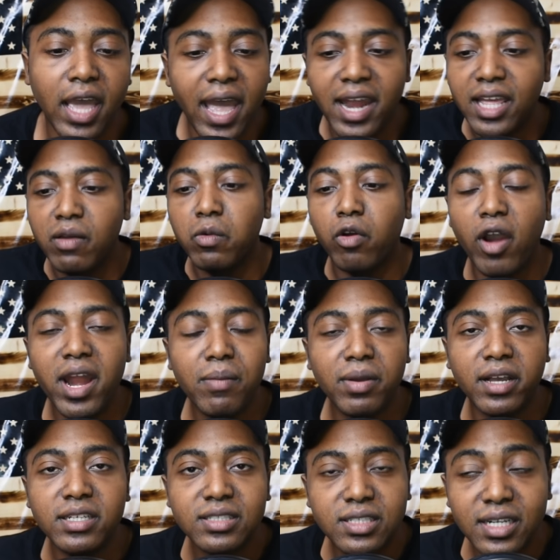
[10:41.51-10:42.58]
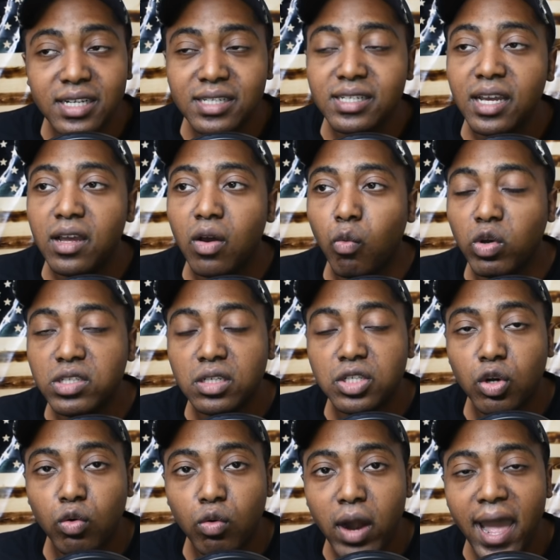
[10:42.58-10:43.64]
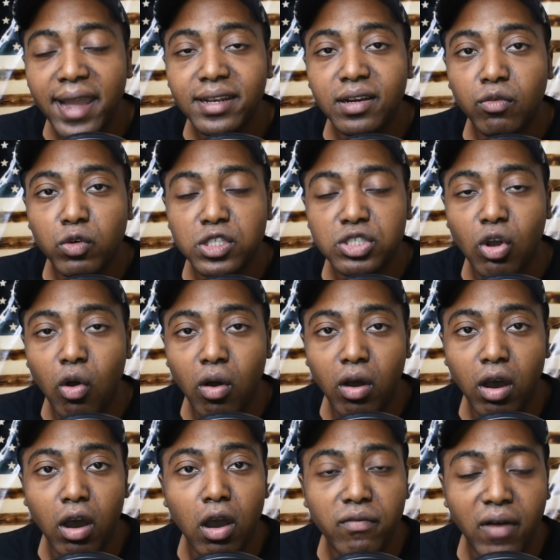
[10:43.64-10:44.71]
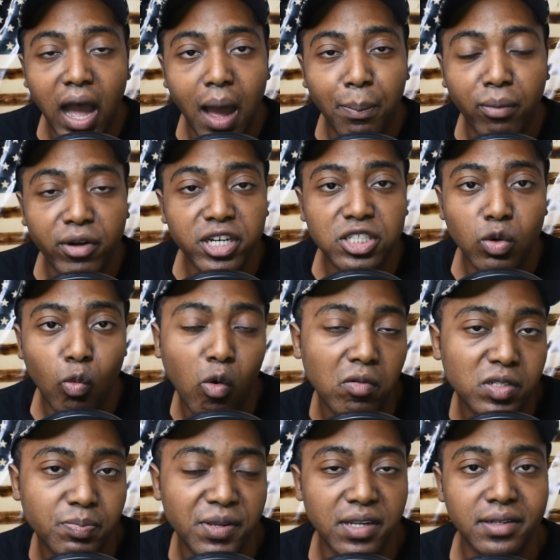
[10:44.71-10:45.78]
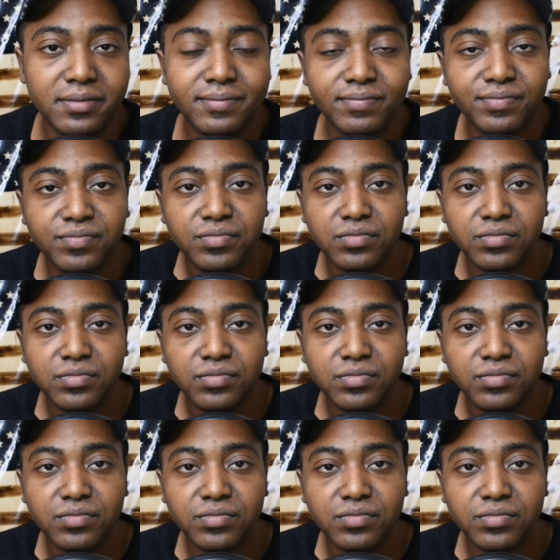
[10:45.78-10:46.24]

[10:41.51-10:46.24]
They had to give them credit because this was a direct result of Operation Warp Speed.